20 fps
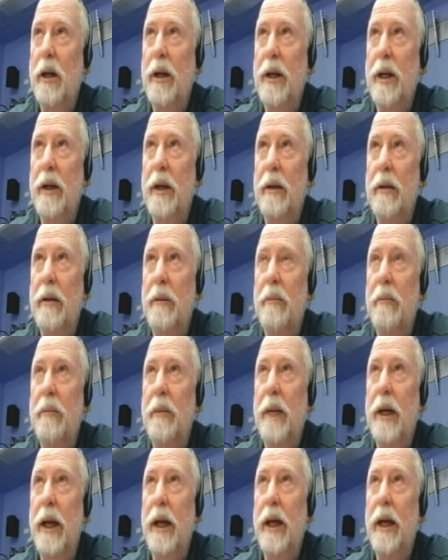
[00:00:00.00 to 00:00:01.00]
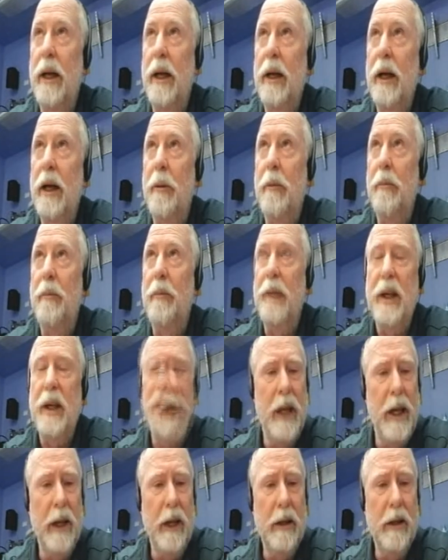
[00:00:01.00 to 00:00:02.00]
Um, a um,
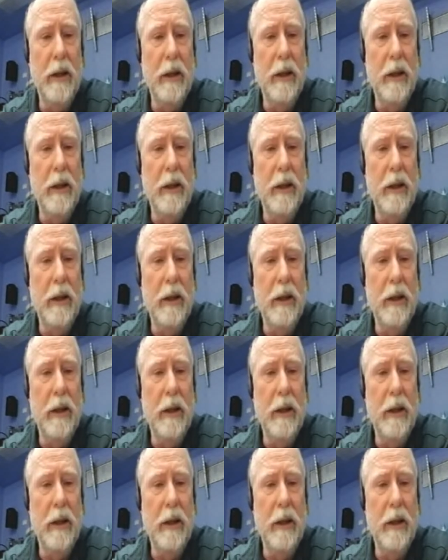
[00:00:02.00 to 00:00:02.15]
king